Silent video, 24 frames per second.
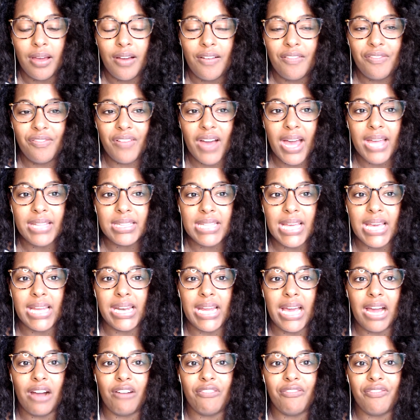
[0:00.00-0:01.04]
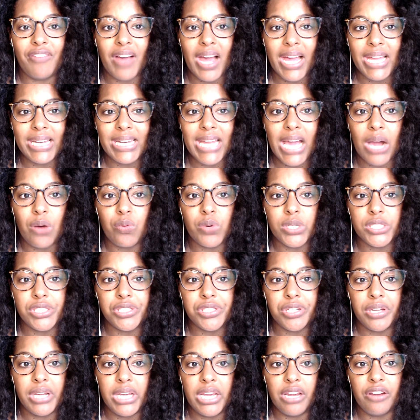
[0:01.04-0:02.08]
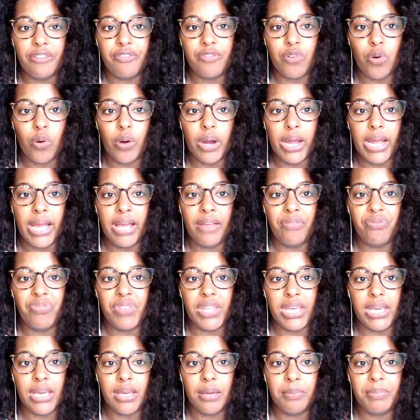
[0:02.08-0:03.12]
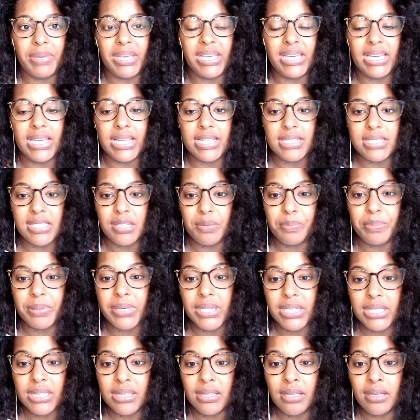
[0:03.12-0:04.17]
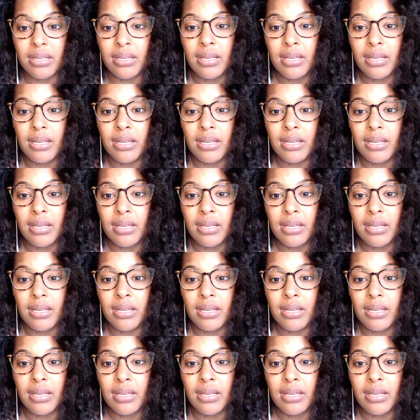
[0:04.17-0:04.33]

Find that out. Find out what you're here for, and then begin to put the